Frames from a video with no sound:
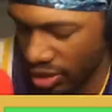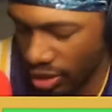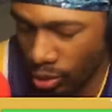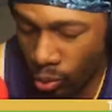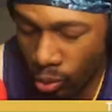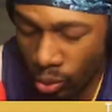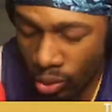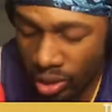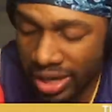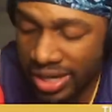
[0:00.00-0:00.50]

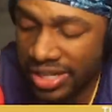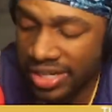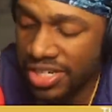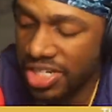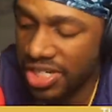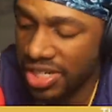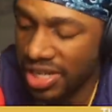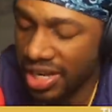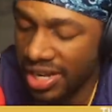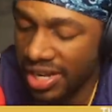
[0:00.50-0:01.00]
one
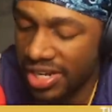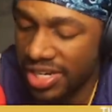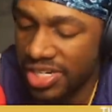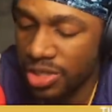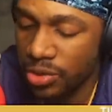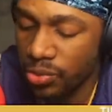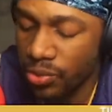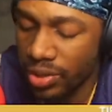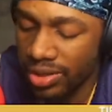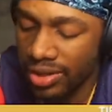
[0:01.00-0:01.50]
change
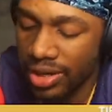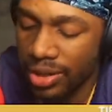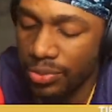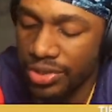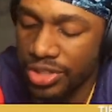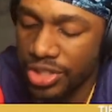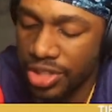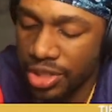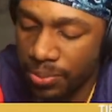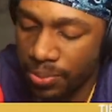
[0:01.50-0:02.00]
in whether I
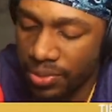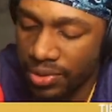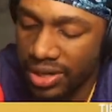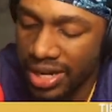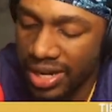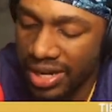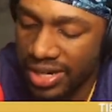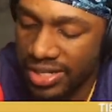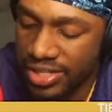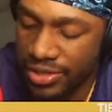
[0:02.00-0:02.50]
would jump or
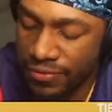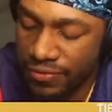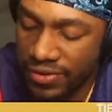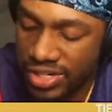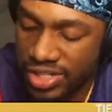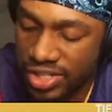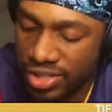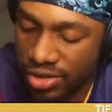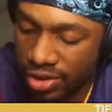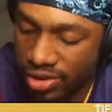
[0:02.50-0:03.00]
not is if
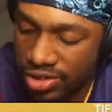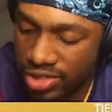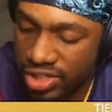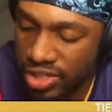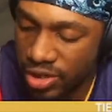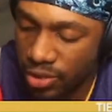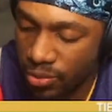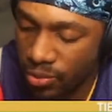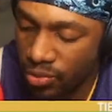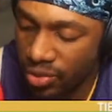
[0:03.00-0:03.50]
I saw
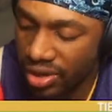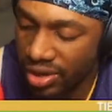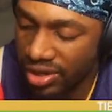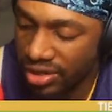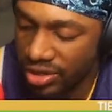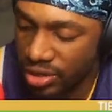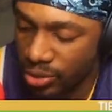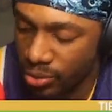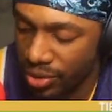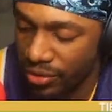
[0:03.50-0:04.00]

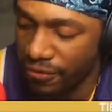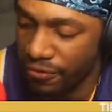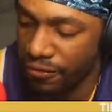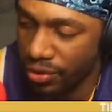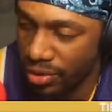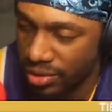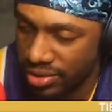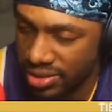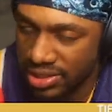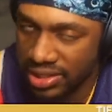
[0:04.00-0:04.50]
someone do it
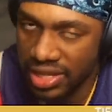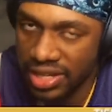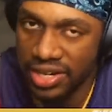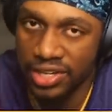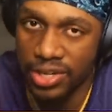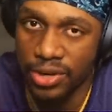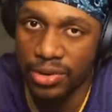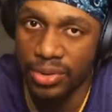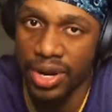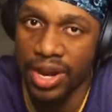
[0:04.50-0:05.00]
first, let
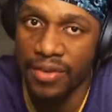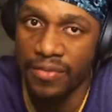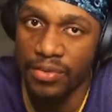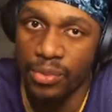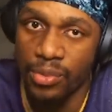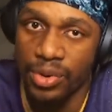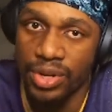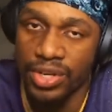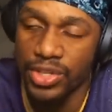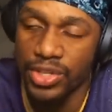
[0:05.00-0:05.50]
alone everyone